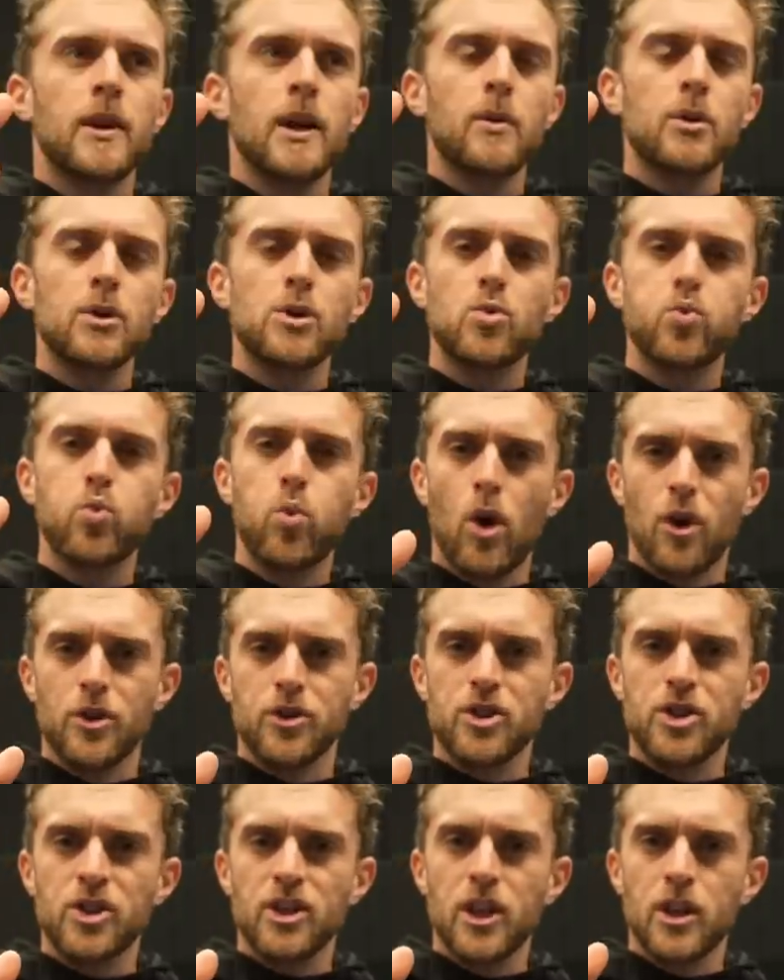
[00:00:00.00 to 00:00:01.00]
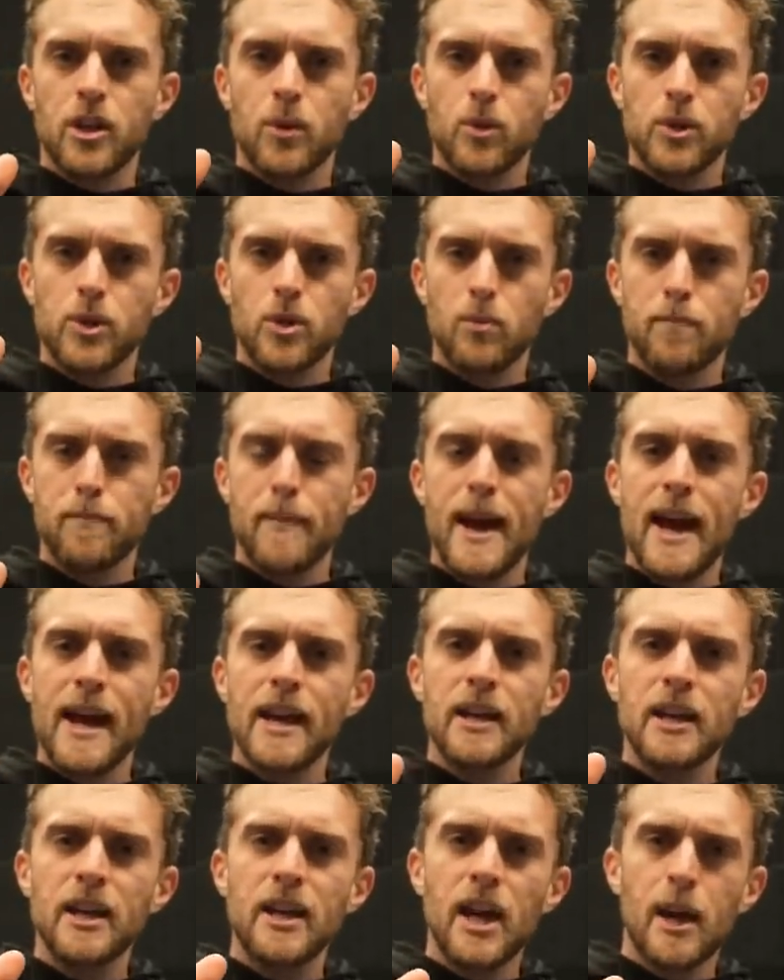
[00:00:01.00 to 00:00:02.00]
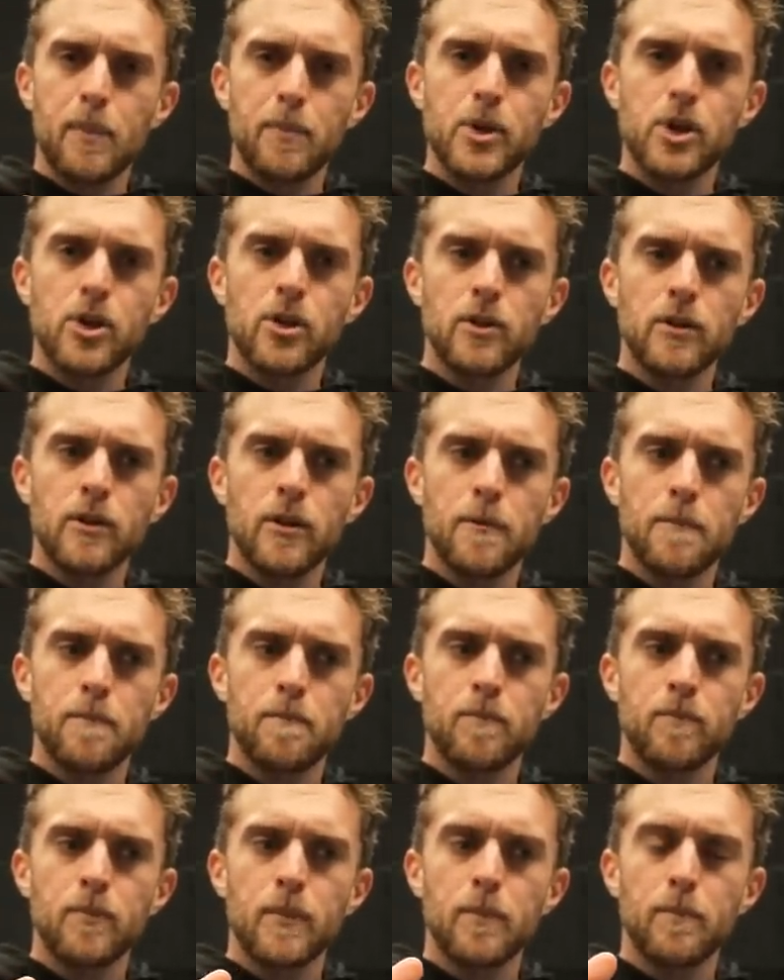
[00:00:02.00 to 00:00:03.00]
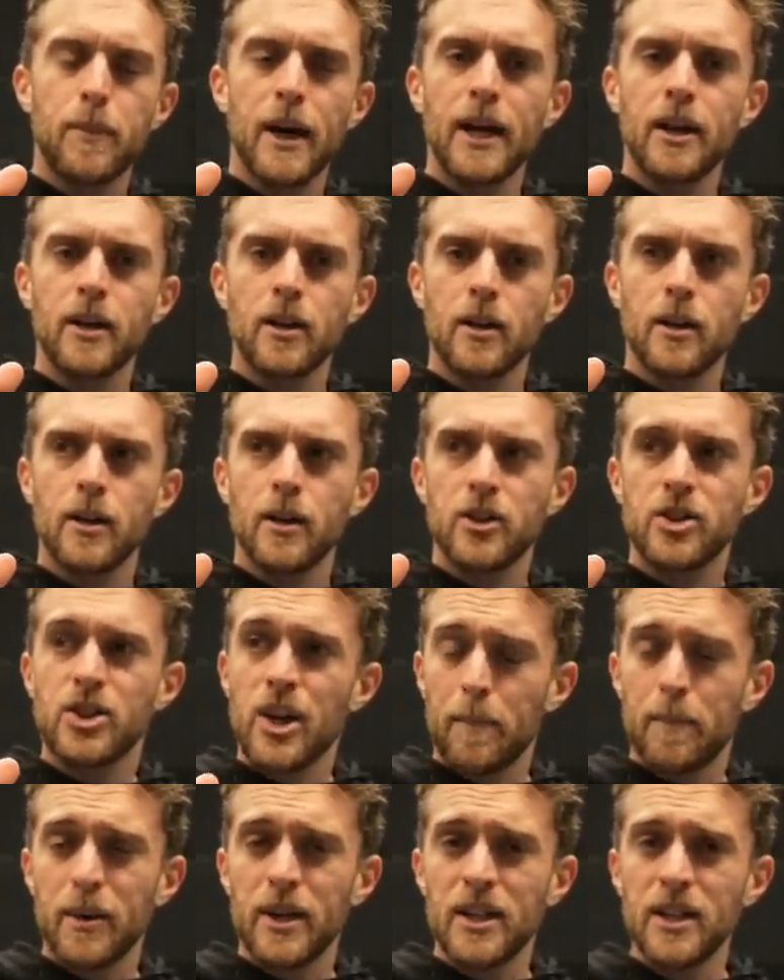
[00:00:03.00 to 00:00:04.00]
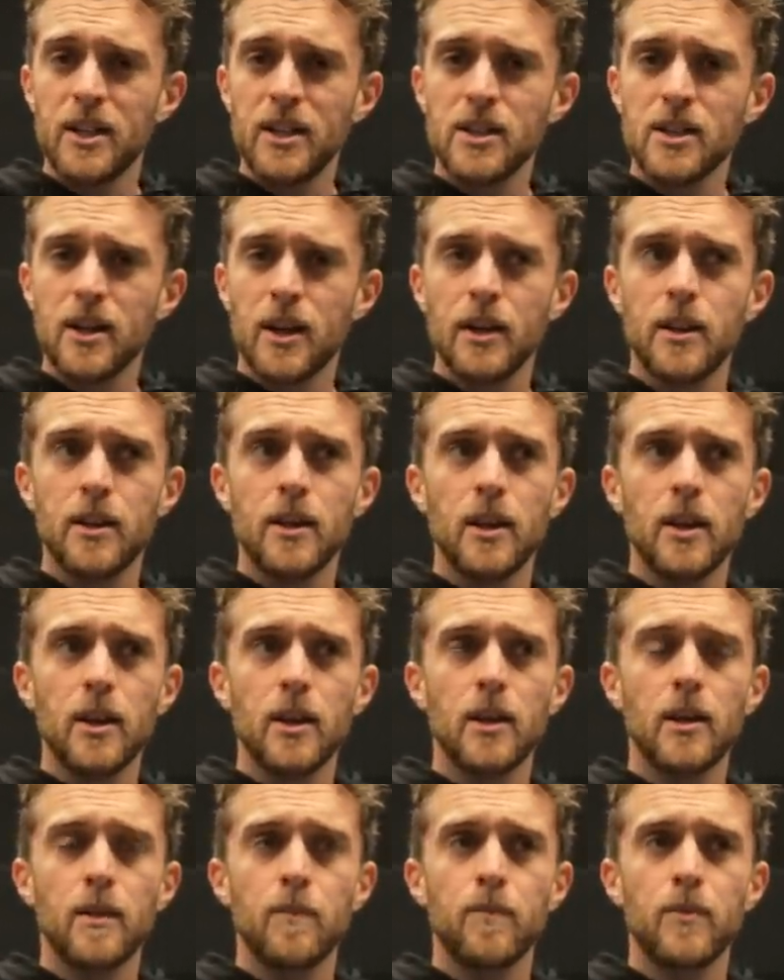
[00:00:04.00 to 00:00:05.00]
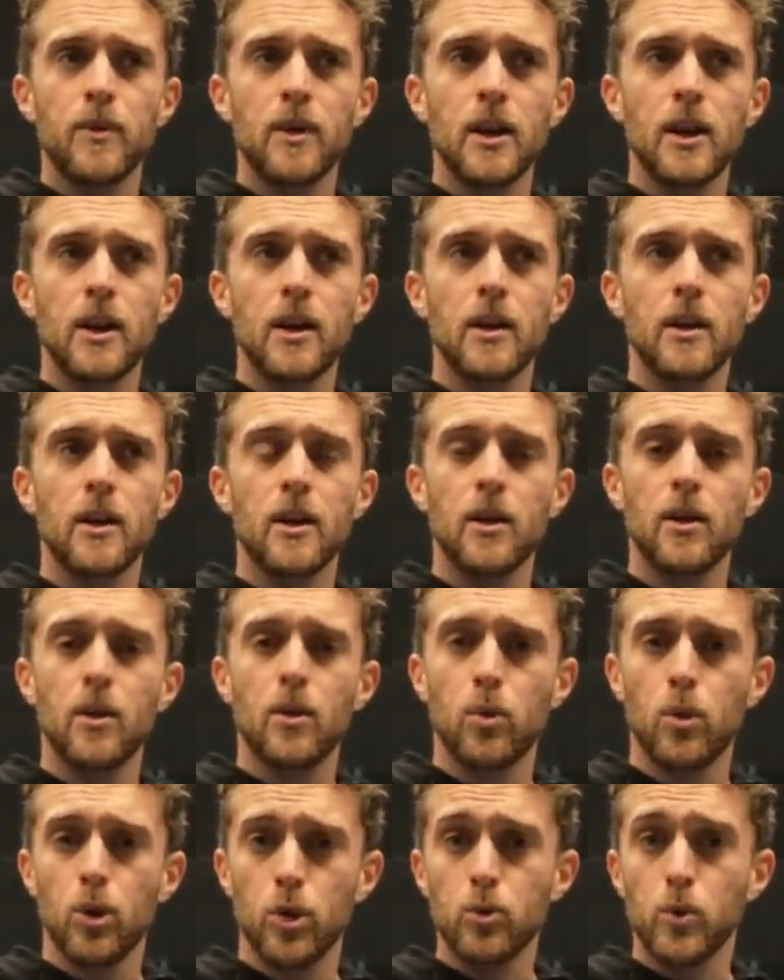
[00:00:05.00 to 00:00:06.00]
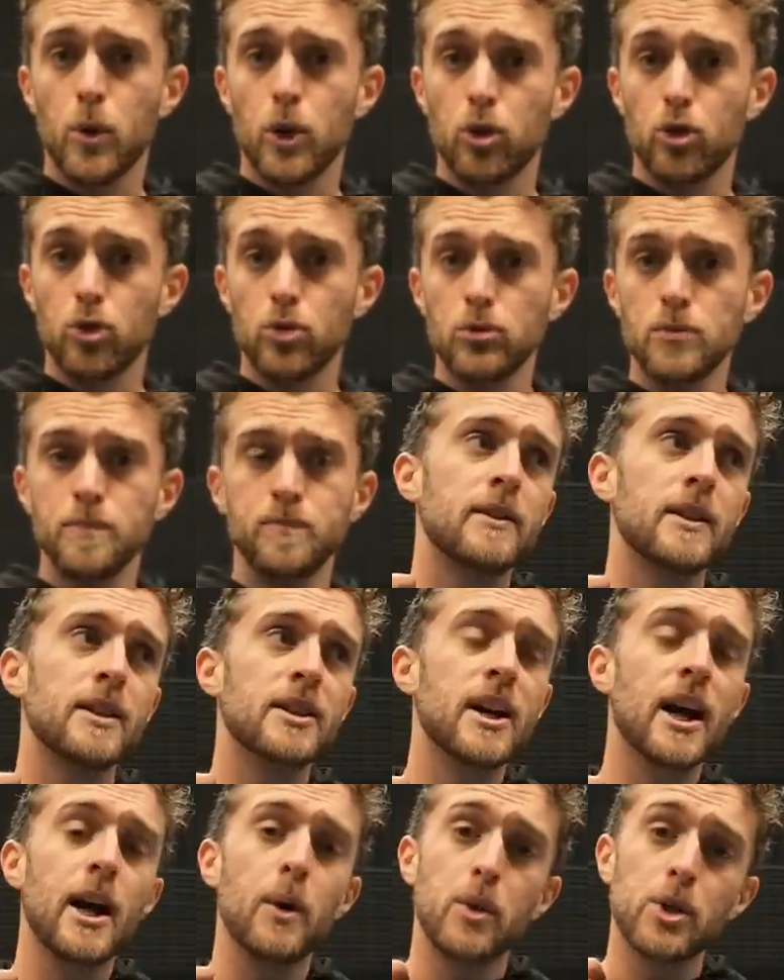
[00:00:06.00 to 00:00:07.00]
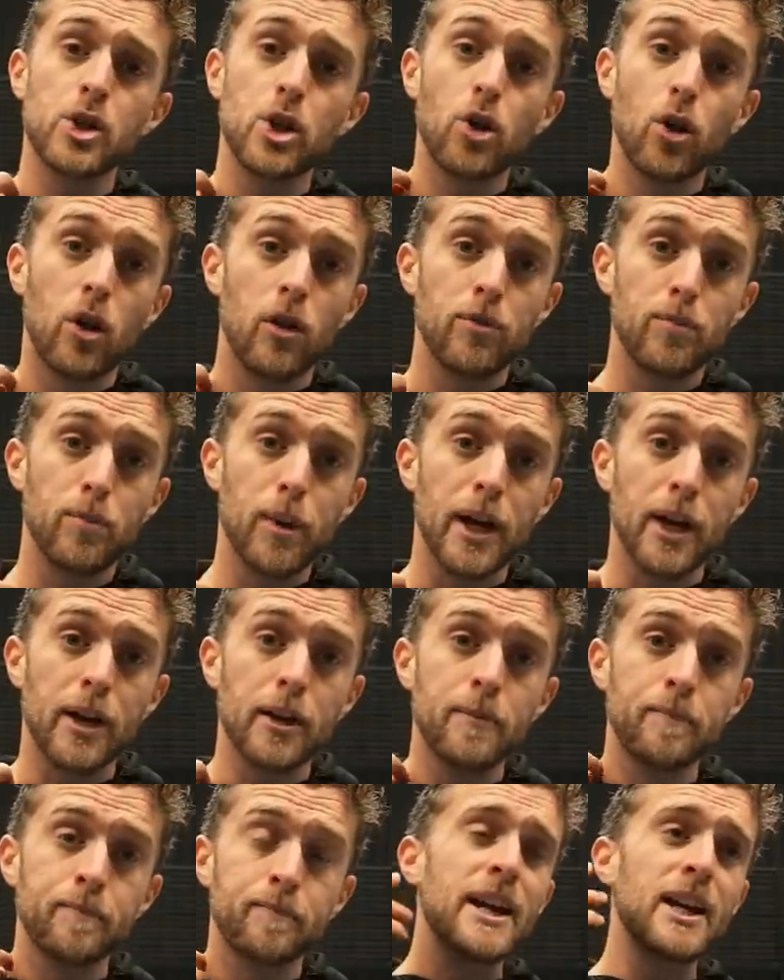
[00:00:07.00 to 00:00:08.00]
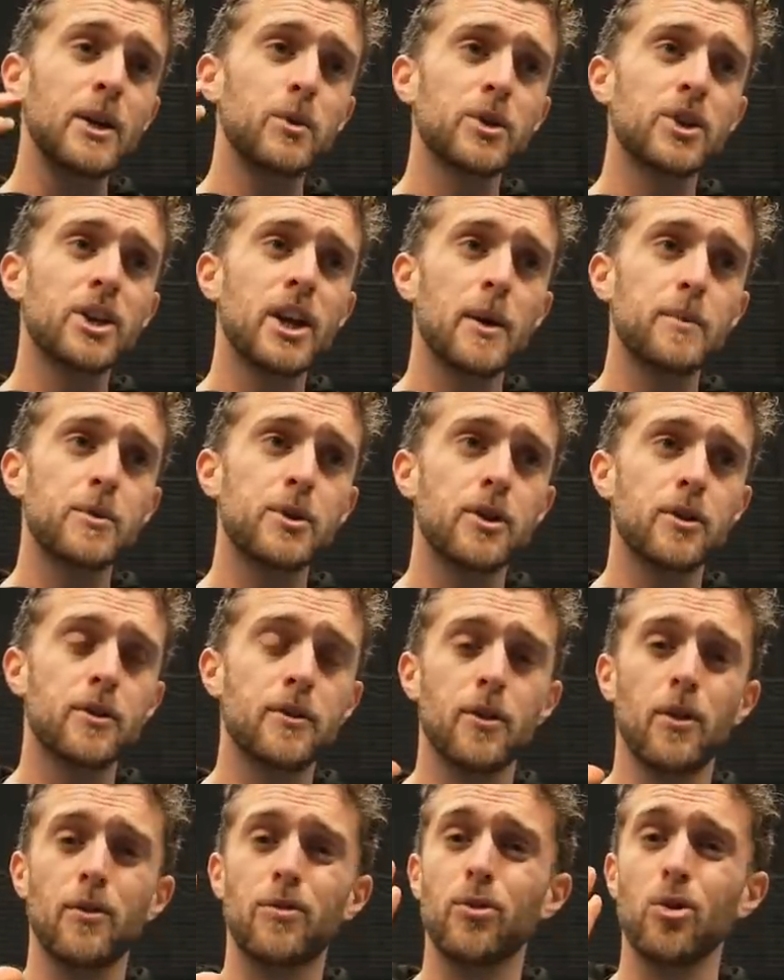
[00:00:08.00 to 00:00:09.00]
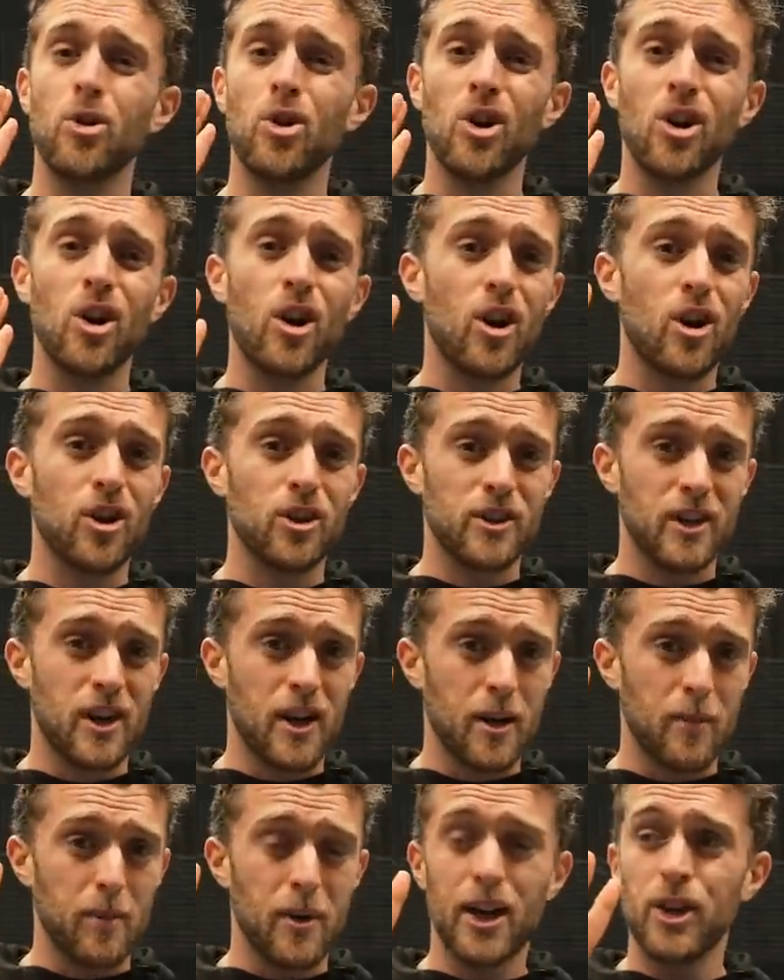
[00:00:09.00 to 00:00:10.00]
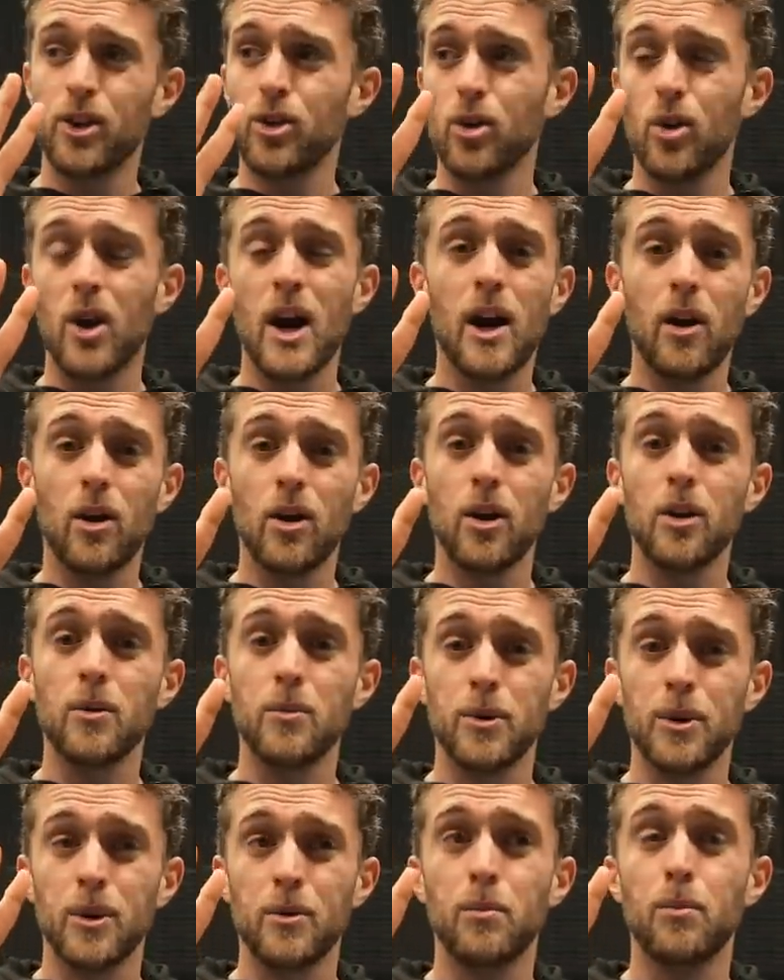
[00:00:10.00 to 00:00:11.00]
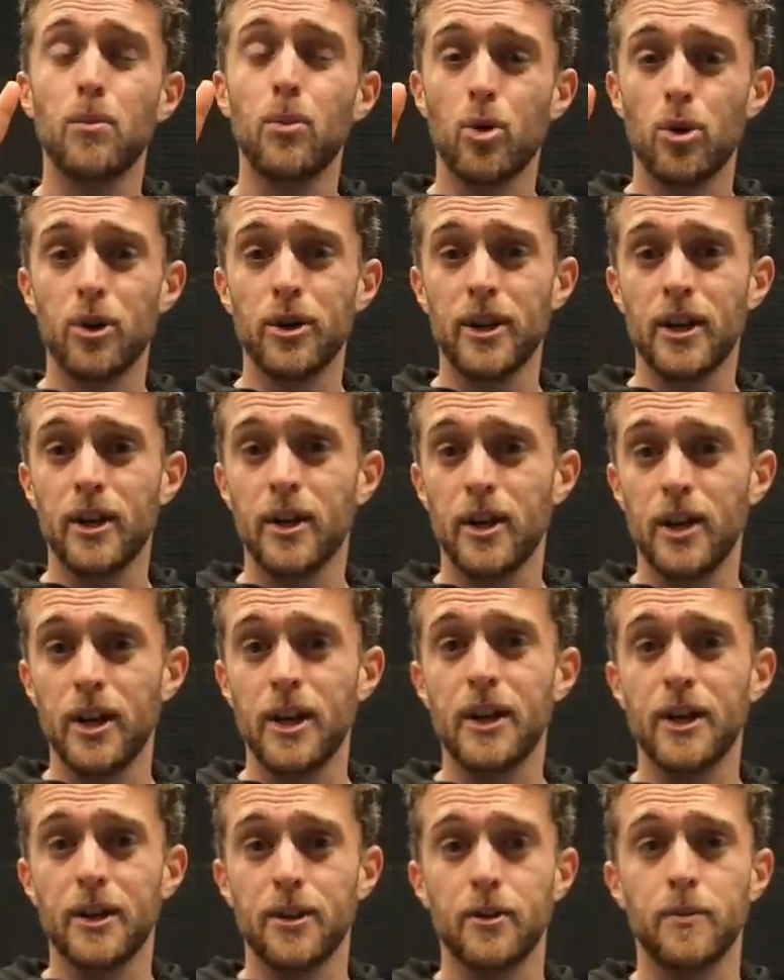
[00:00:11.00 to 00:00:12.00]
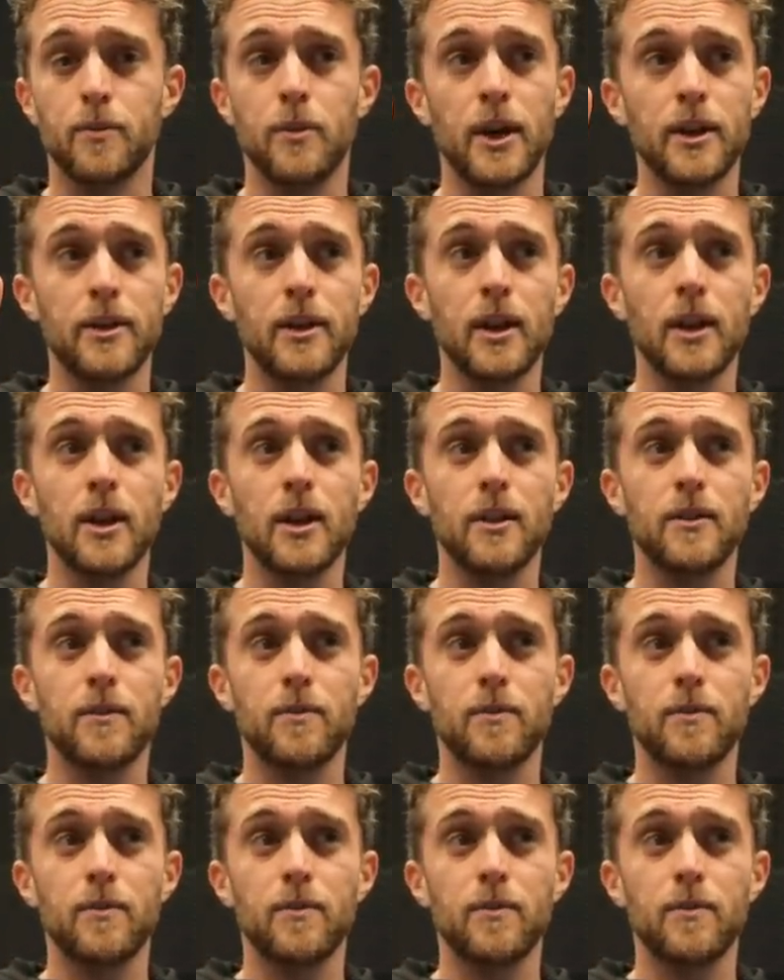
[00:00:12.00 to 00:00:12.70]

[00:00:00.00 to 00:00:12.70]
There was once that there was a man captured by the Japanese, I think, in the World War II. This guy was a golf player and he was captured for a long time. I don't know how long, but more than a year. I think